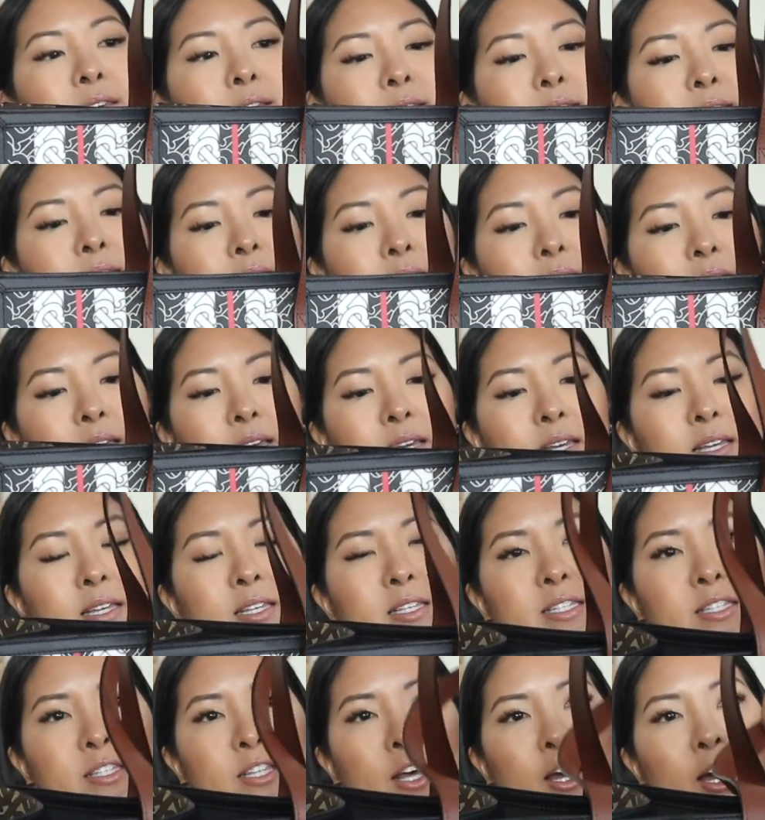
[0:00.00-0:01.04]
This
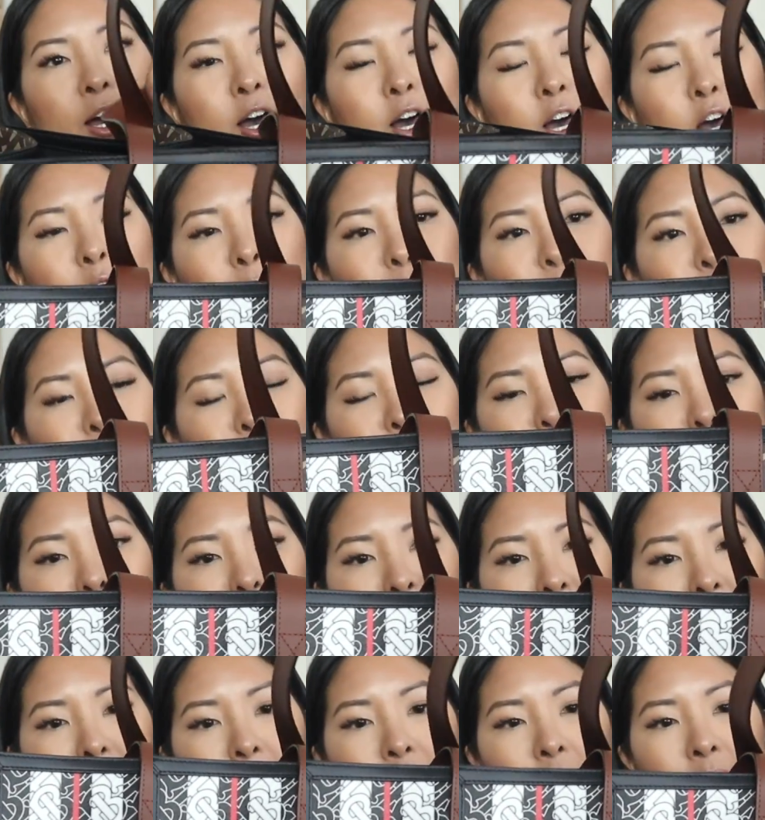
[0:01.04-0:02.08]
is the
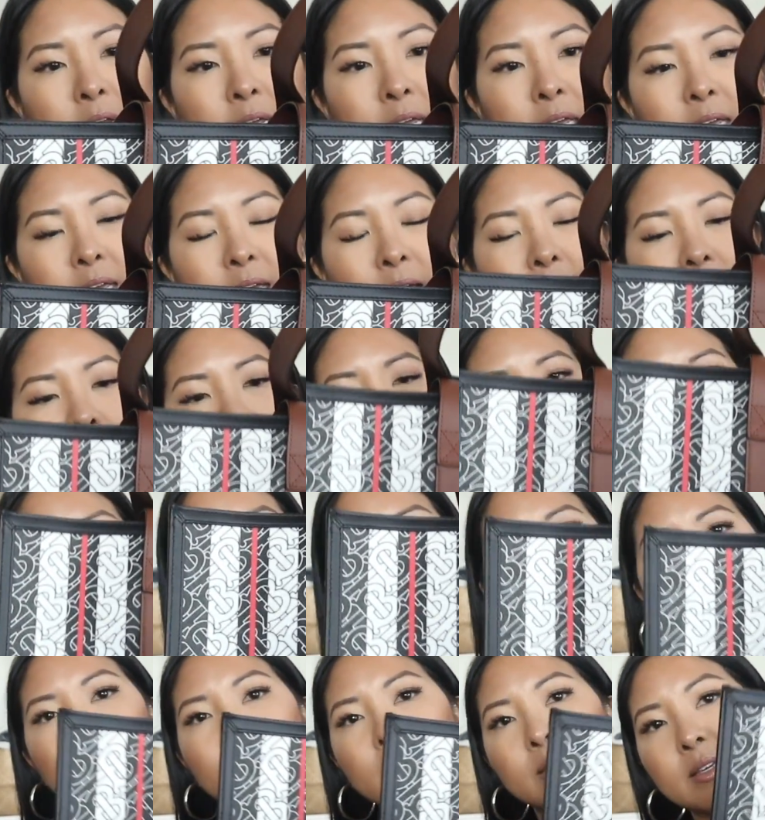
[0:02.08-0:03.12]
Burberry
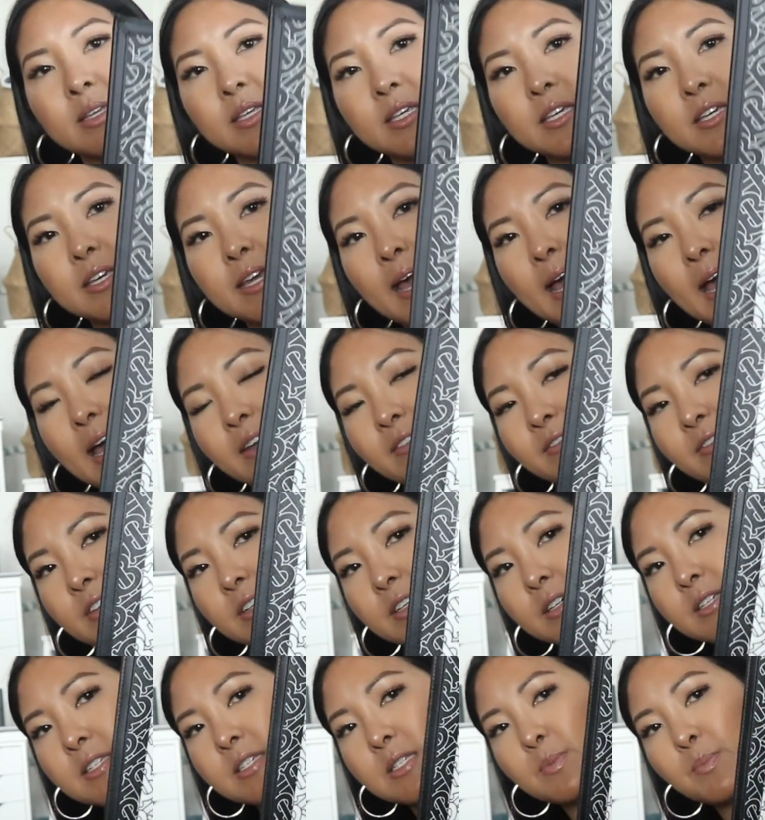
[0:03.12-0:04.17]

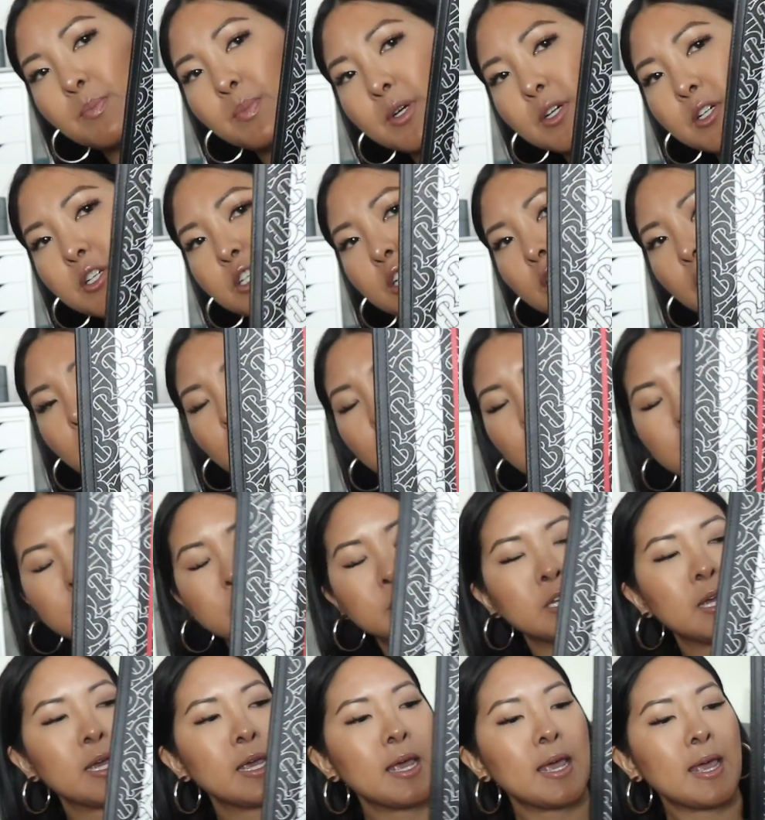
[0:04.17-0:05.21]
e-canvas book
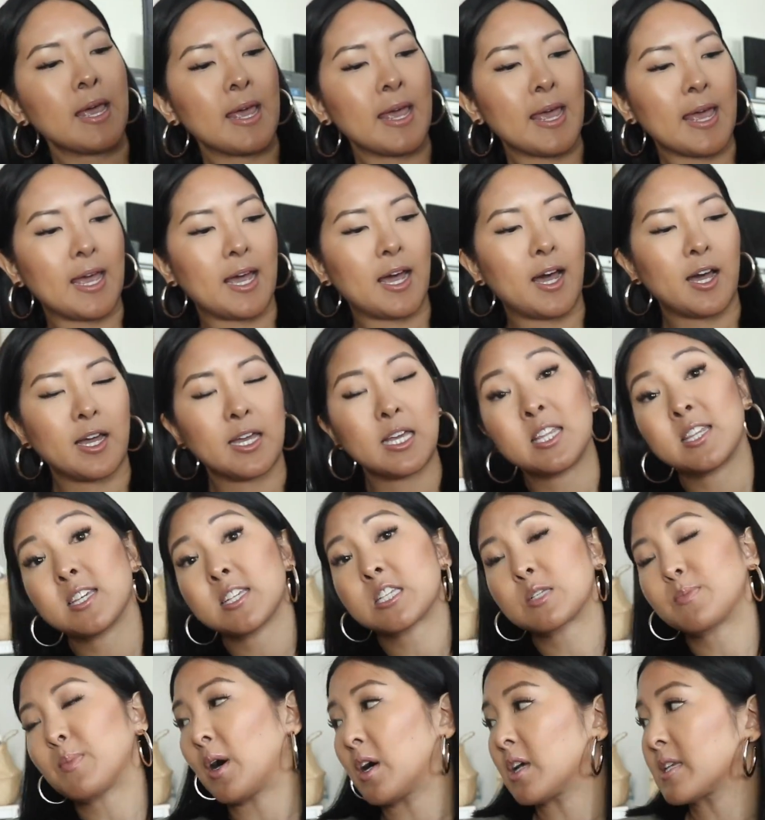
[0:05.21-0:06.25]
tote in the
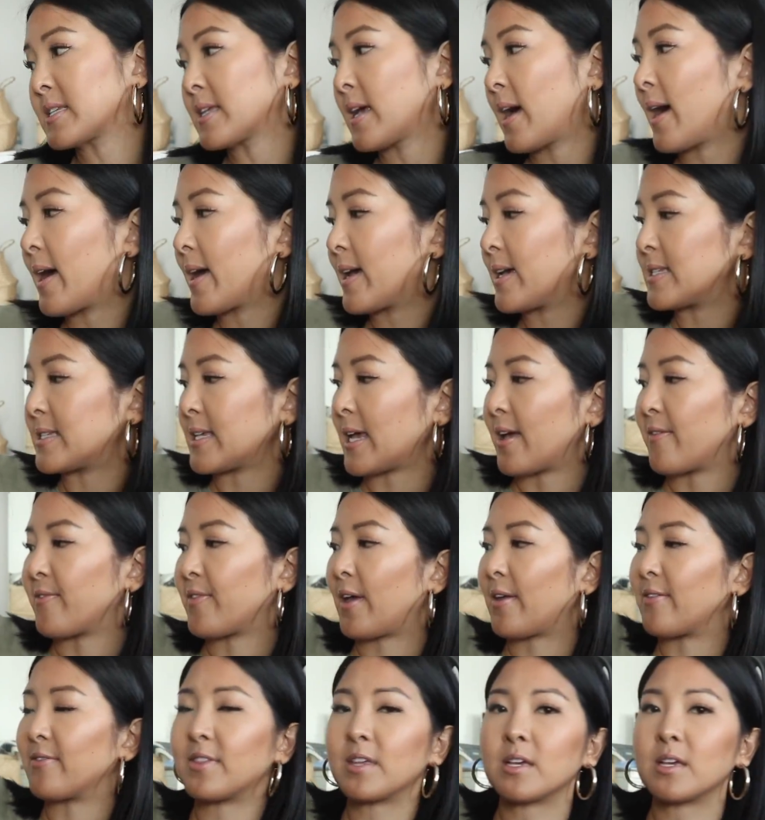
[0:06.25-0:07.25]
small size, and then